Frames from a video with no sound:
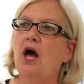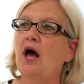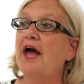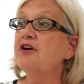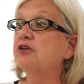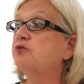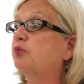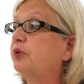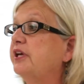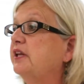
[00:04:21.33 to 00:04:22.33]
I
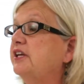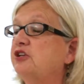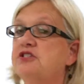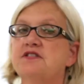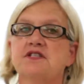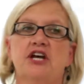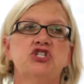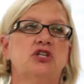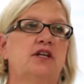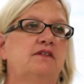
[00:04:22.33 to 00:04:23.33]
heard really good
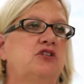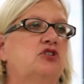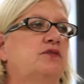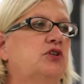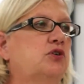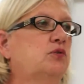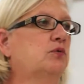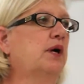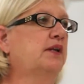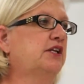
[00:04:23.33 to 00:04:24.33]
discussion as each of
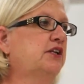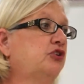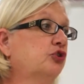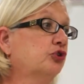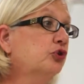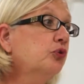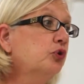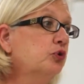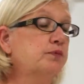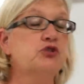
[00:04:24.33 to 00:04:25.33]
you and in your
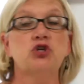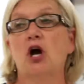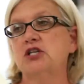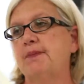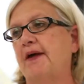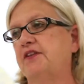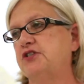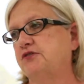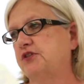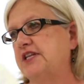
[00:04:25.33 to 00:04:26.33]
groups talked about the
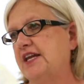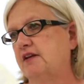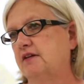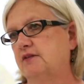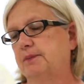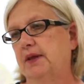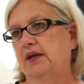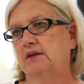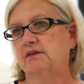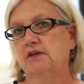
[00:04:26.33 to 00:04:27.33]
different data
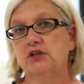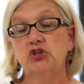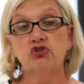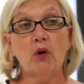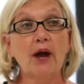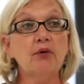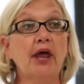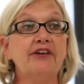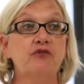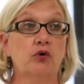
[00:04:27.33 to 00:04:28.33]
displays. So I would
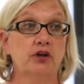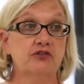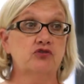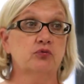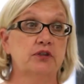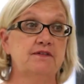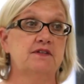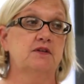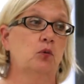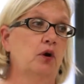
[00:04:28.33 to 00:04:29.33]
like for us to
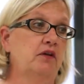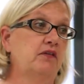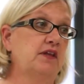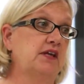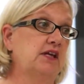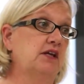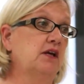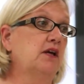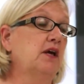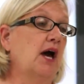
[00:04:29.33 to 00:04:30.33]
revisit one of the
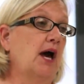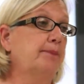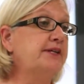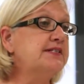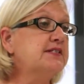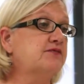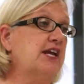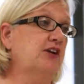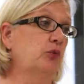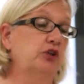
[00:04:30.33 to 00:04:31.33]
uh, pieces of
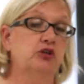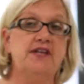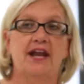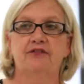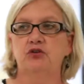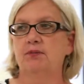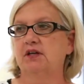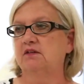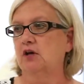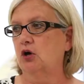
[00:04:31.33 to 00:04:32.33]
data we looked at a few
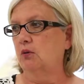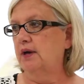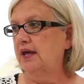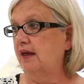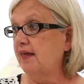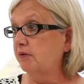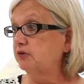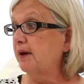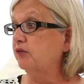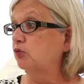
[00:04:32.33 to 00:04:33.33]
minutes ago, and that was
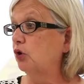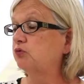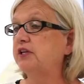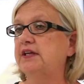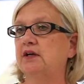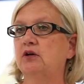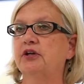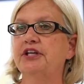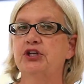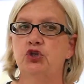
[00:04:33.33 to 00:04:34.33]
about the roadkill
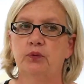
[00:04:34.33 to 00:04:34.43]
in New